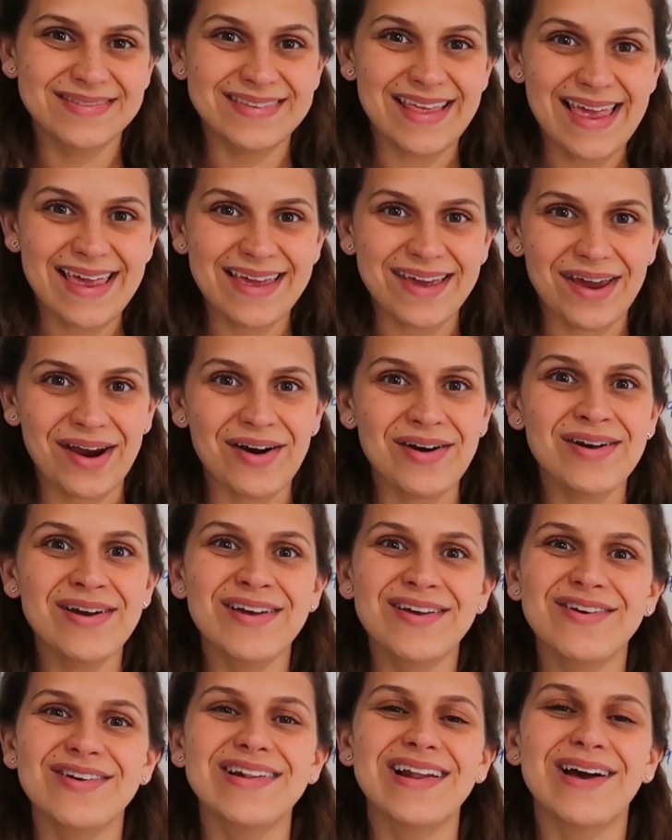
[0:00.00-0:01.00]
Take care.
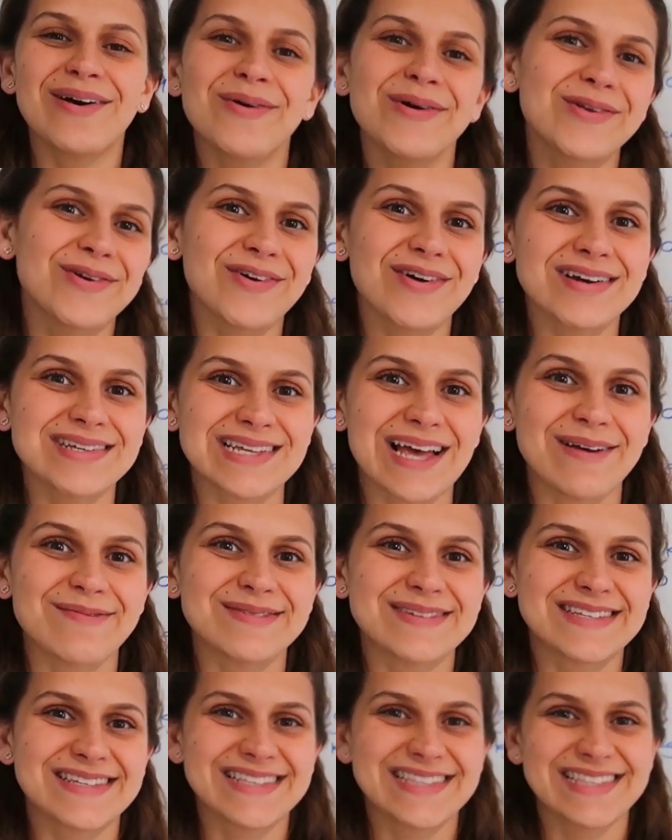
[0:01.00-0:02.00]
Good luck with your
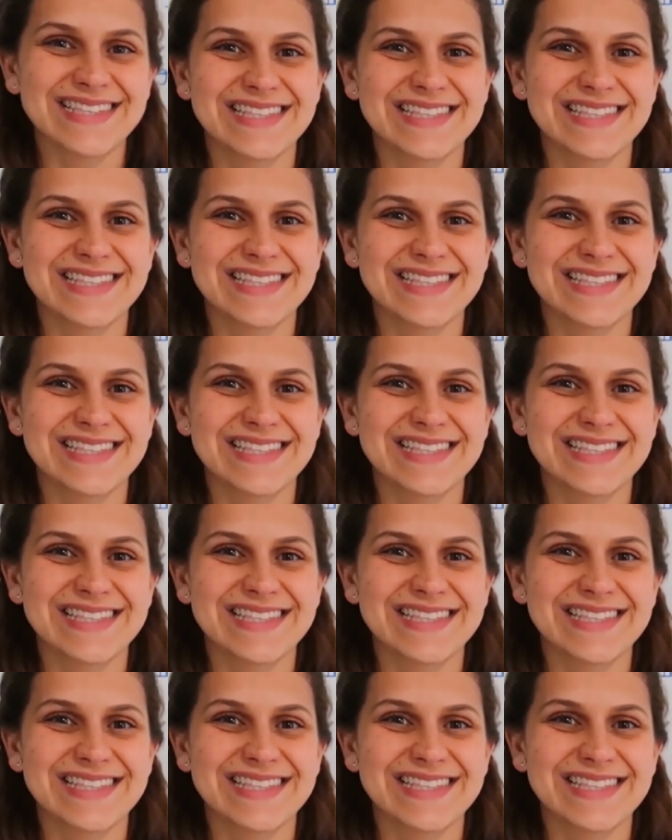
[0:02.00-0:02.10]
exams.